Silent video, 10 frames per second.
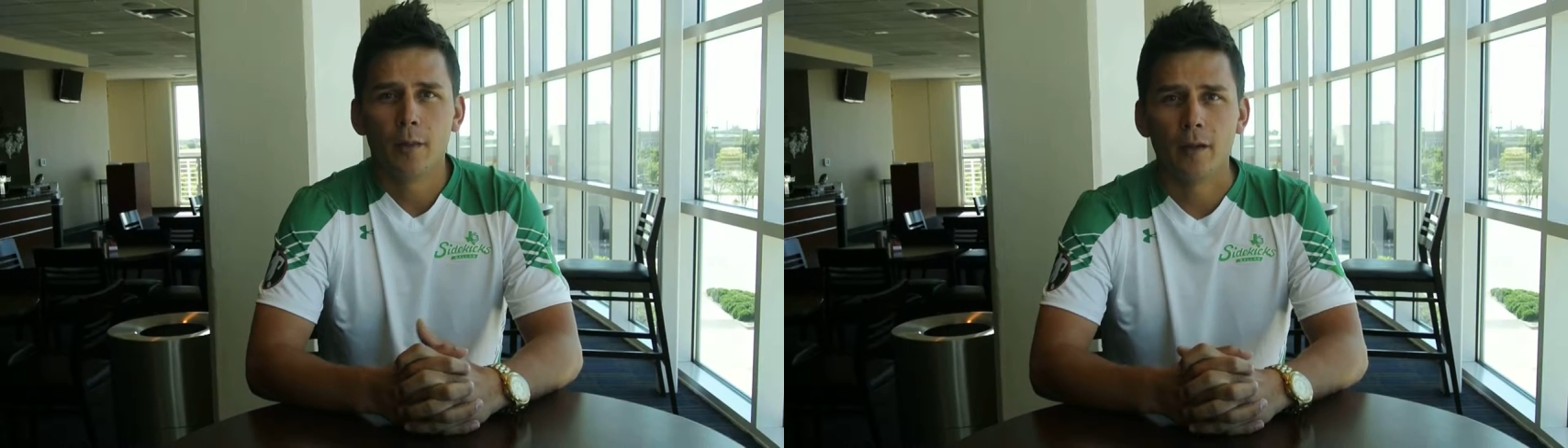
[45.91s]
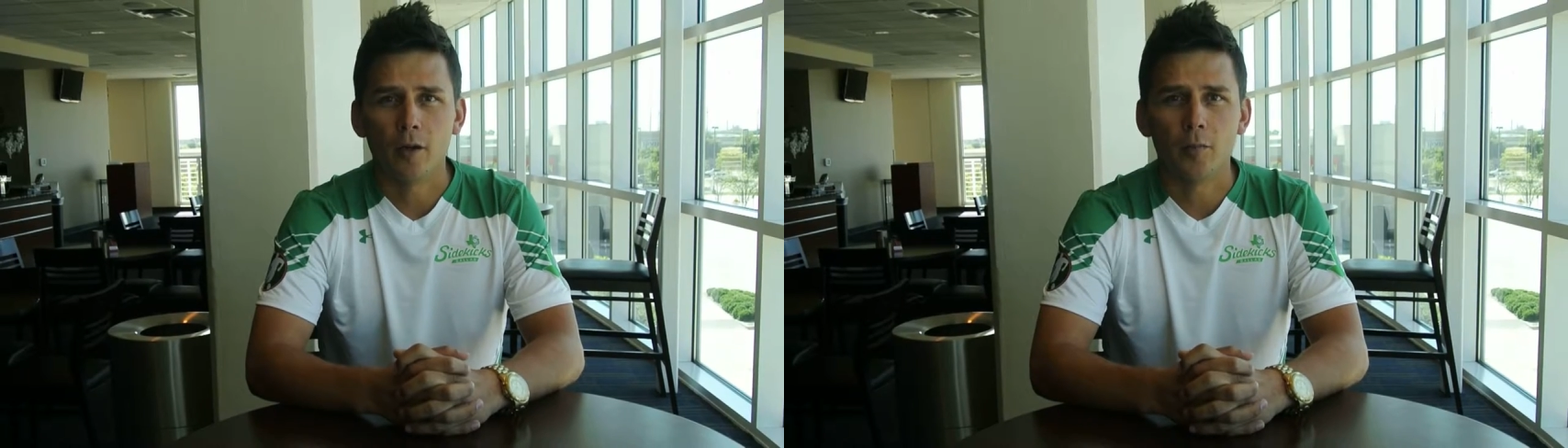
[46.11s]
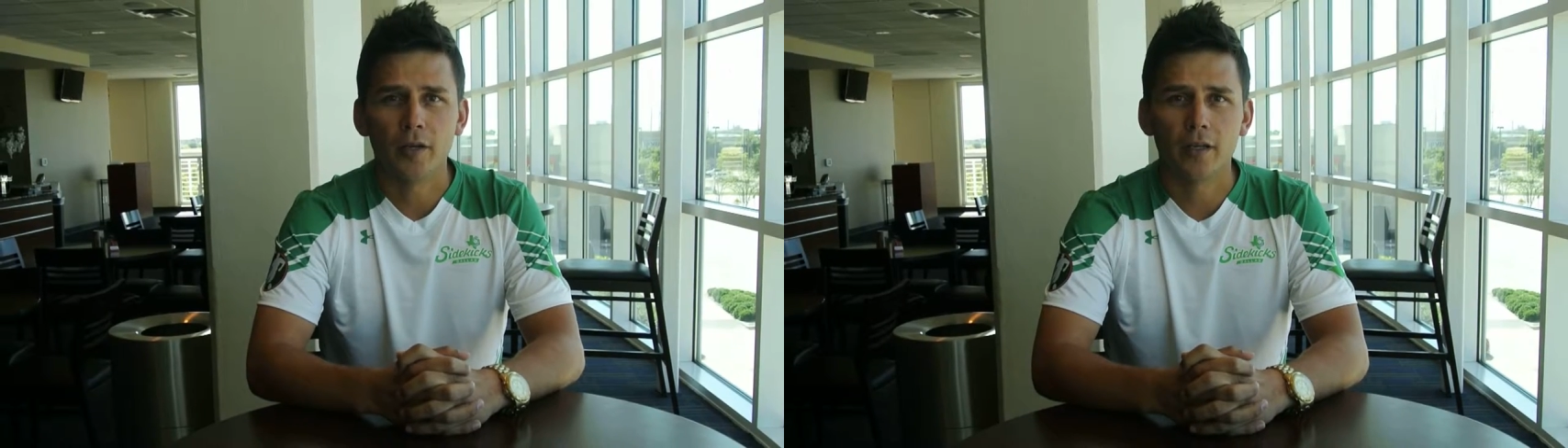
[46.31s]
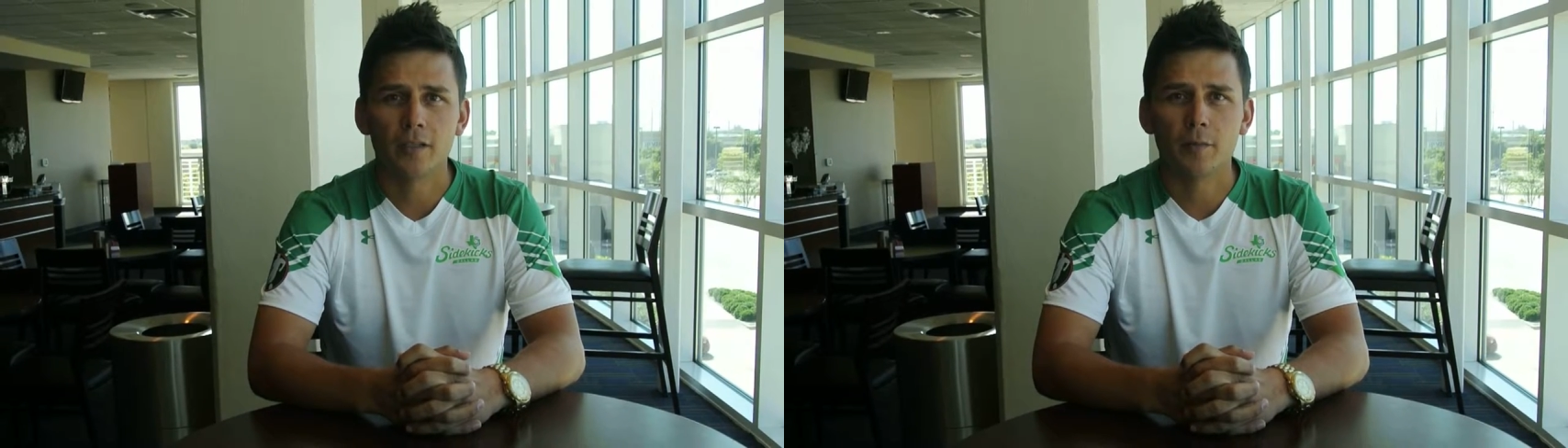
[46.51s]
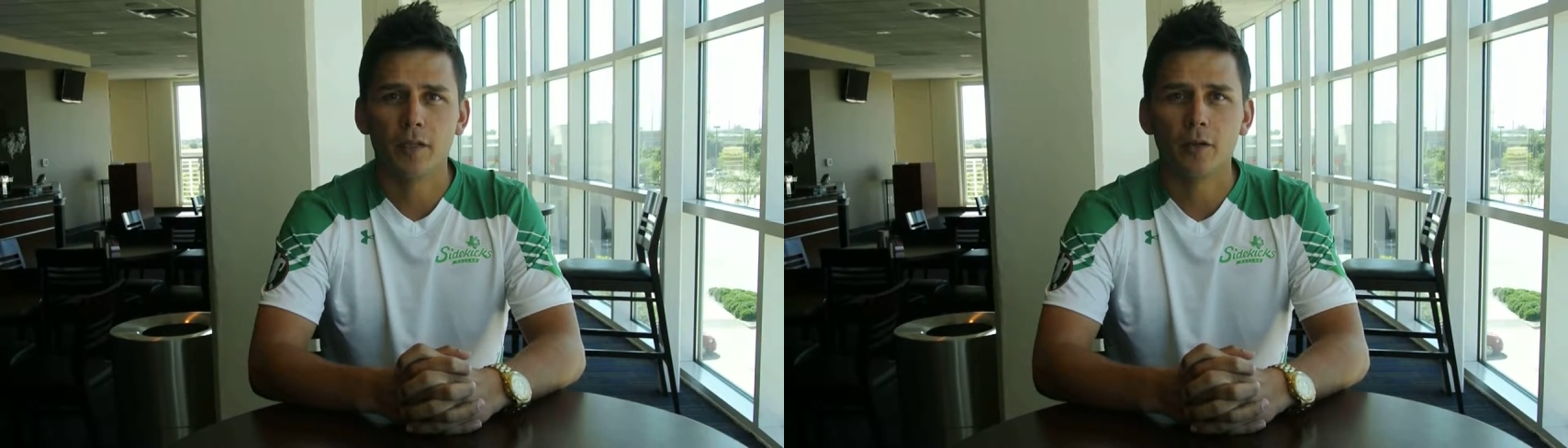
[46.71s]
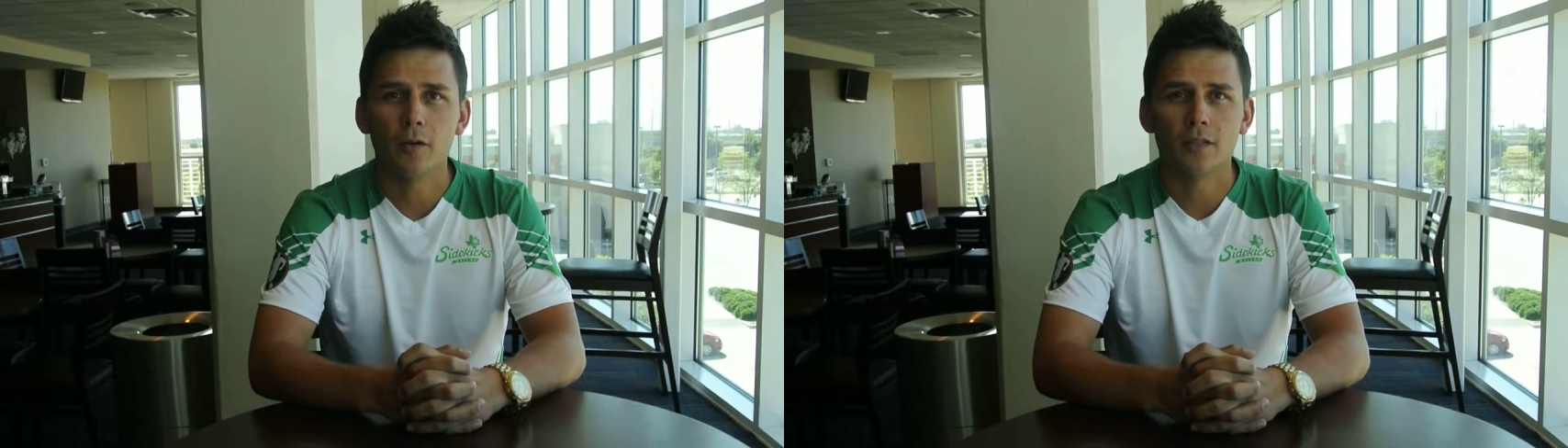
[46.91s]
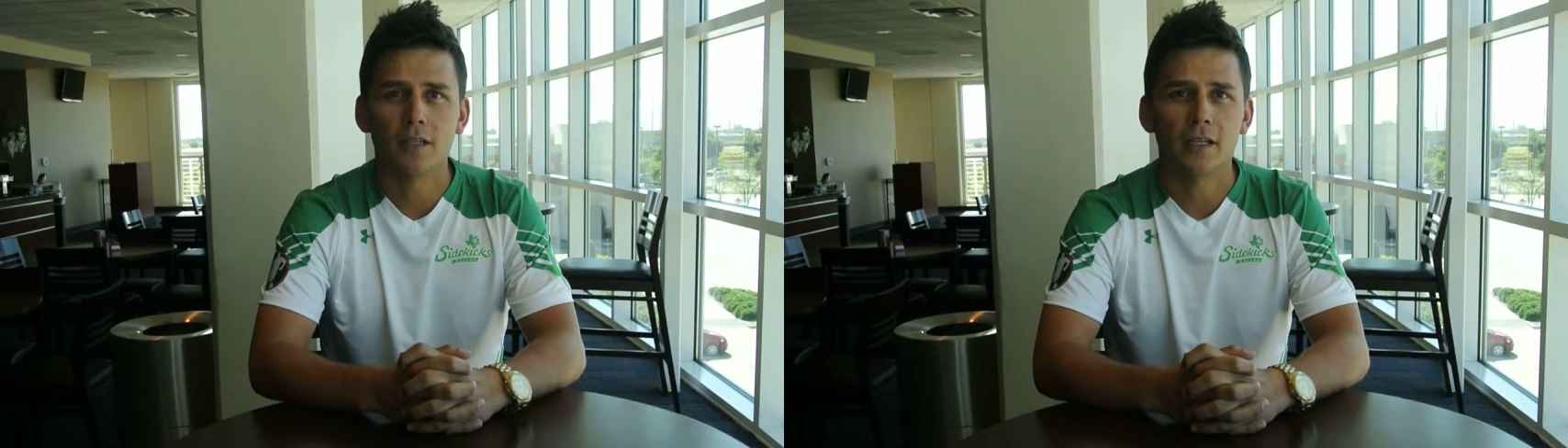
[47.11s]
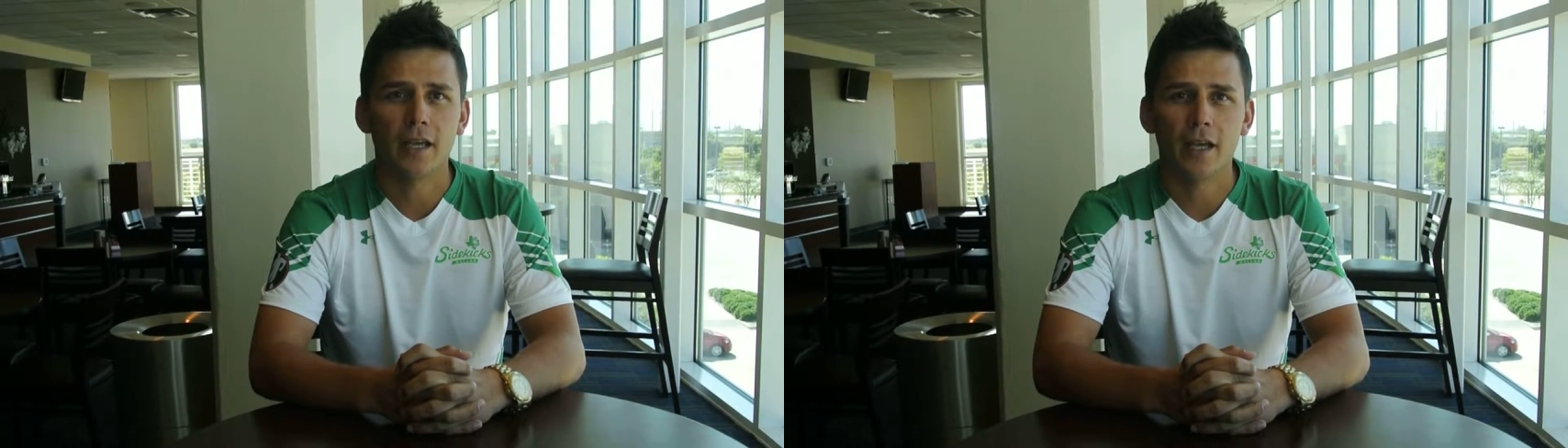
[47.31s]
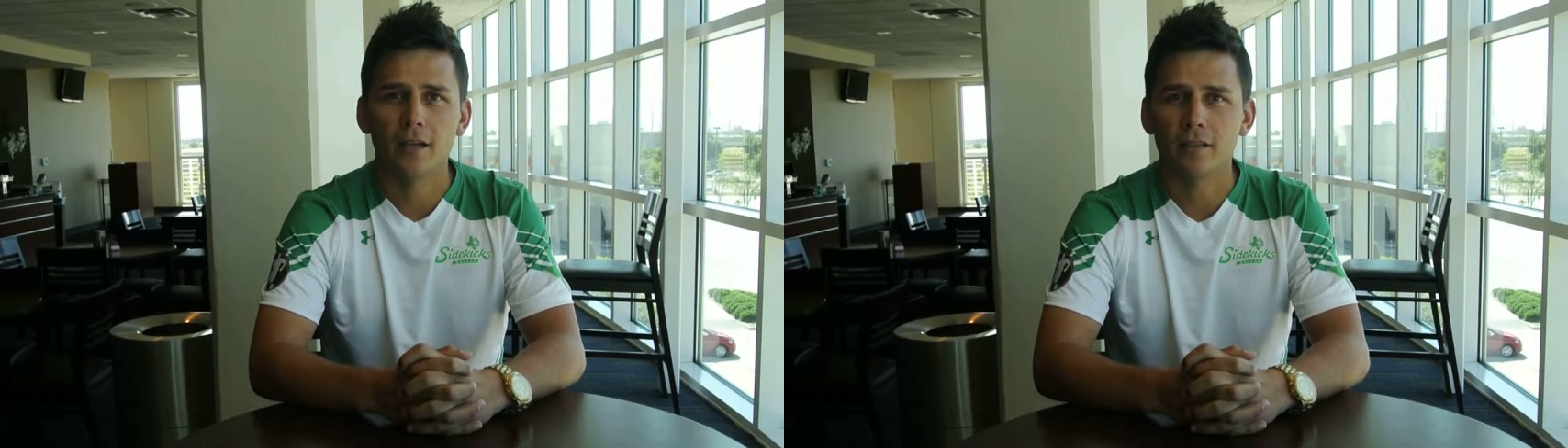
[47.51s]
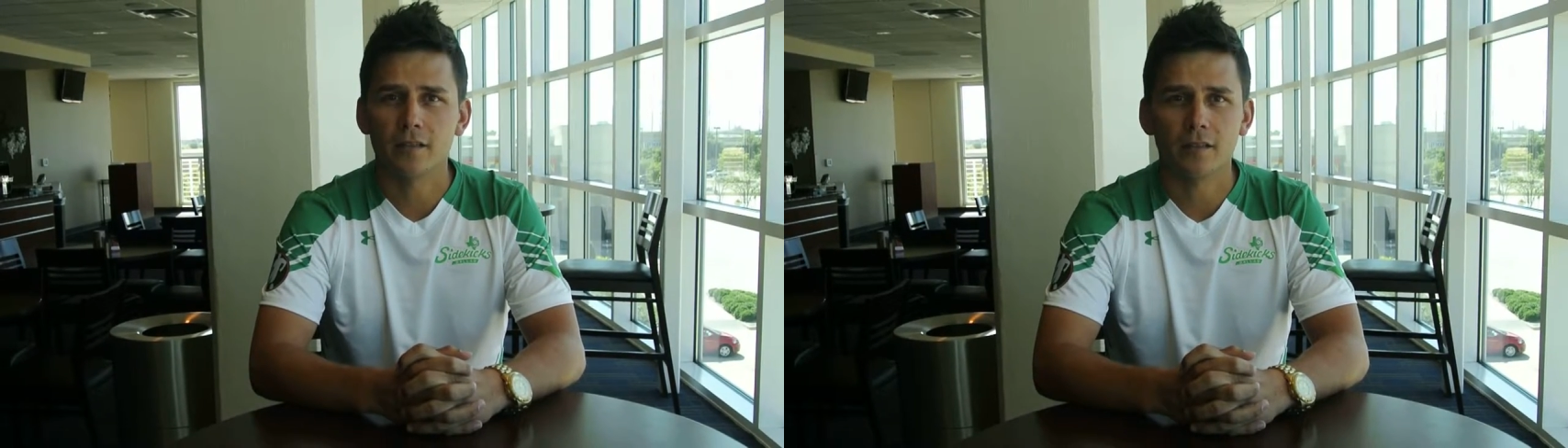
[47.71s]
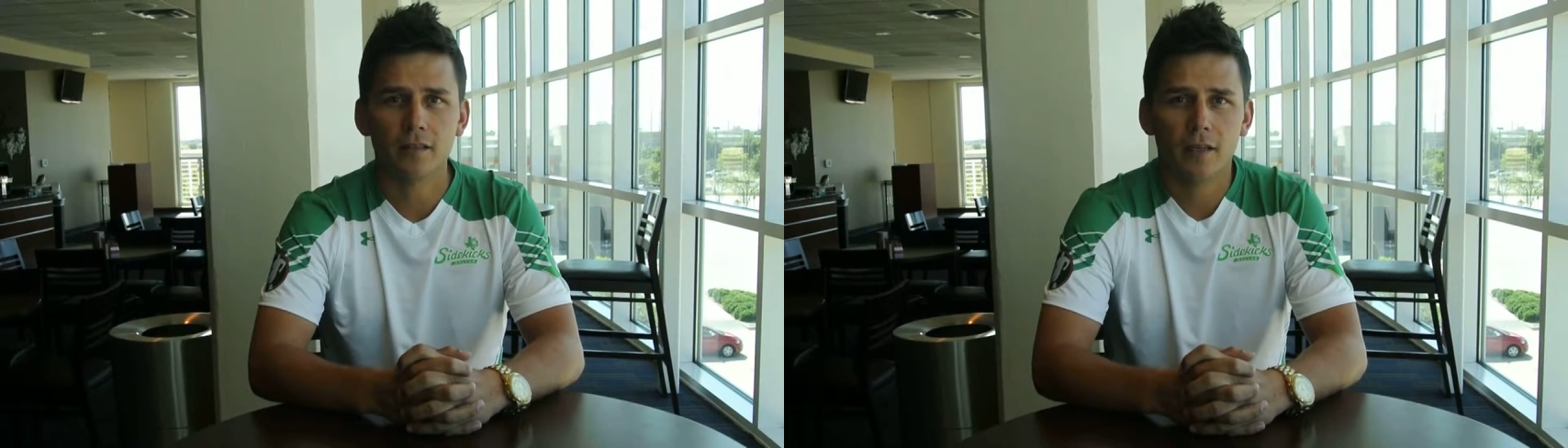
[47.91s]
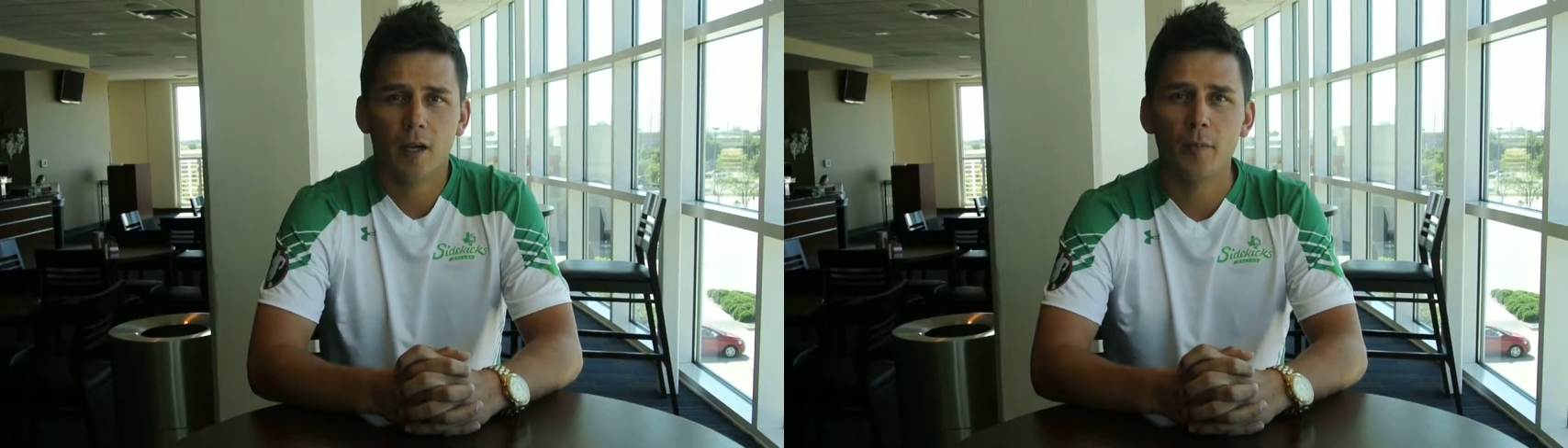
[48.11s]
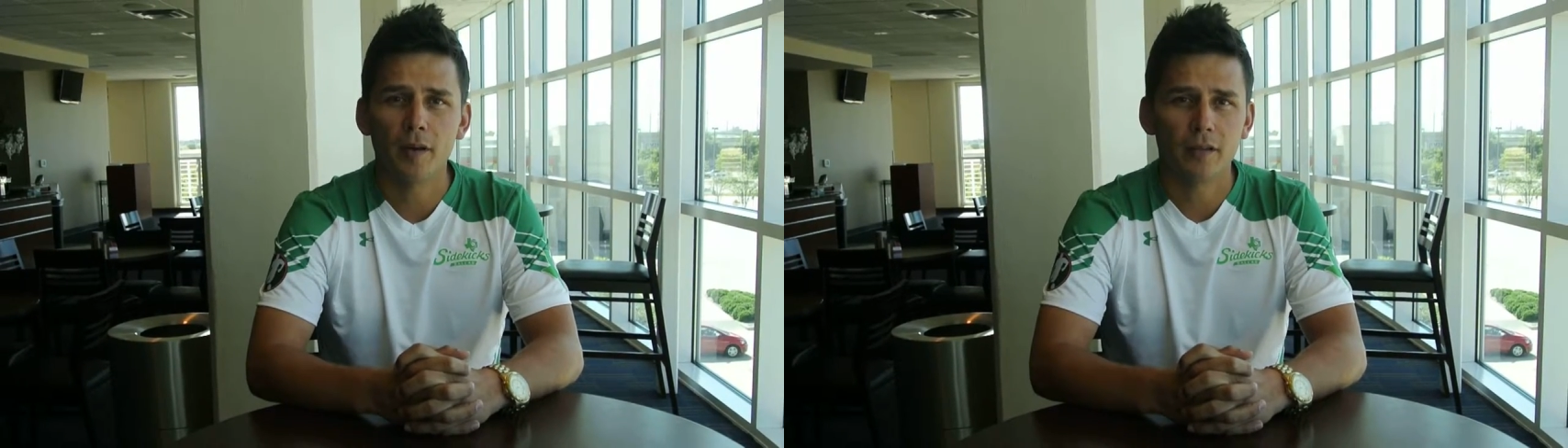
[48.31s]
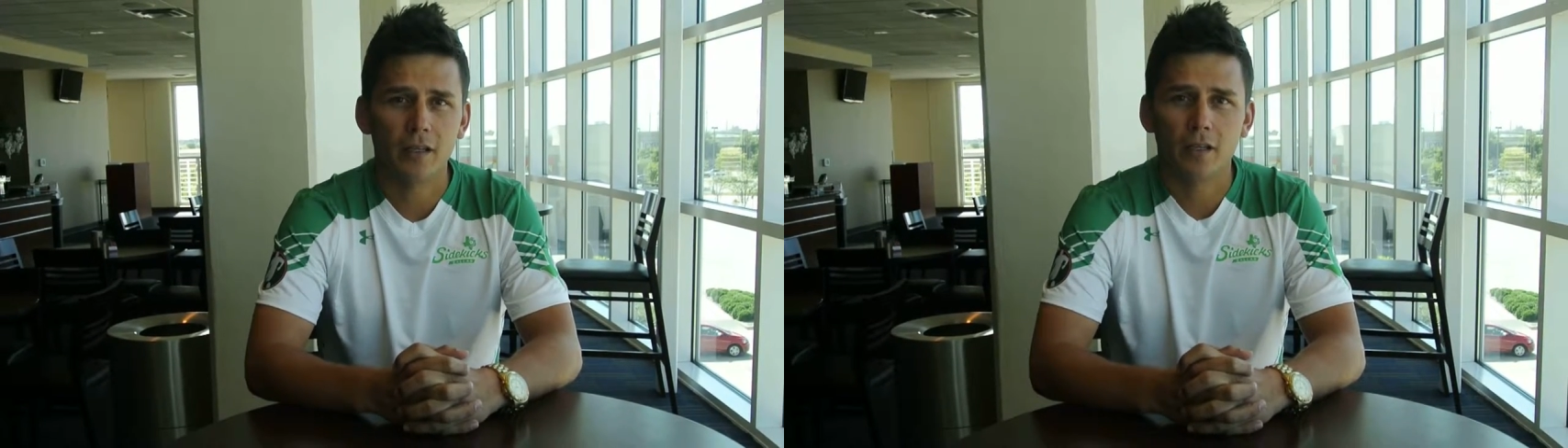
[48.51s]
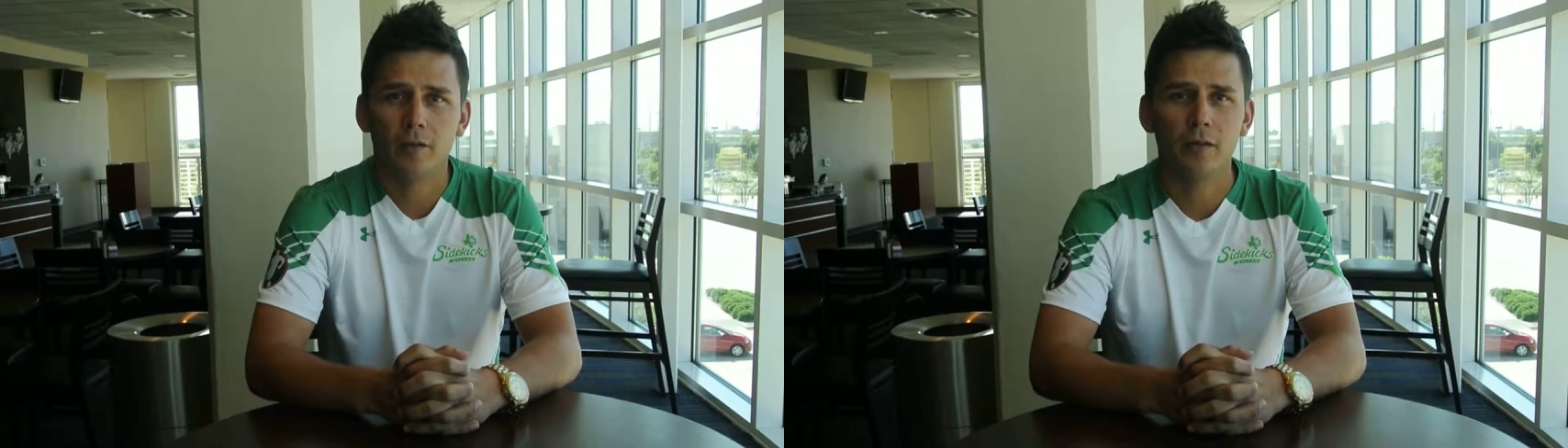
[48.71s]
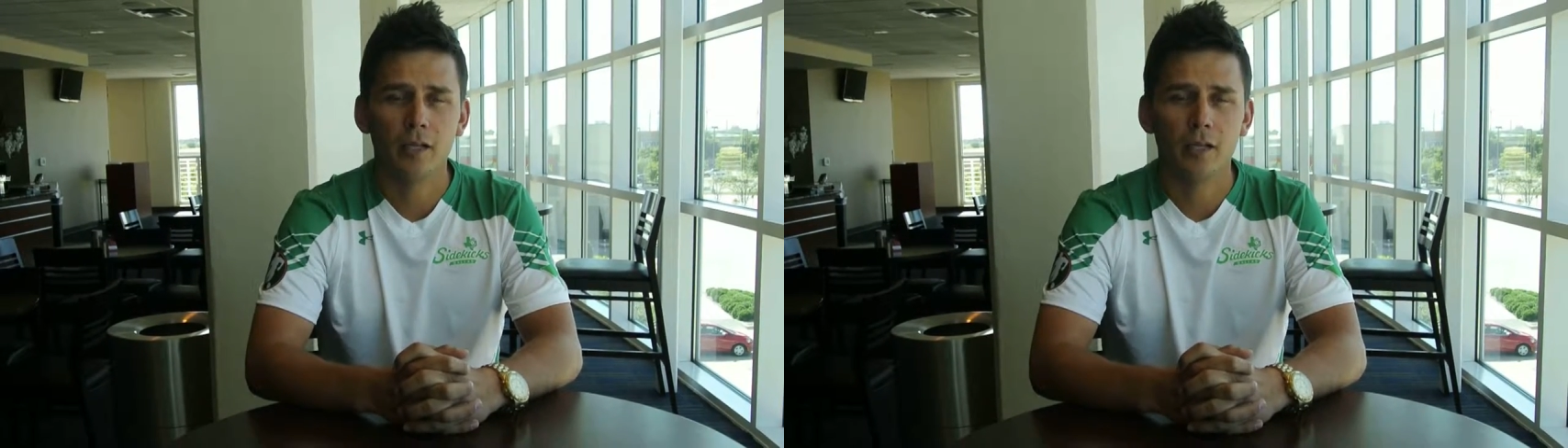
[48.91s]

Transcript: and, put in as many goals as I can and just help out in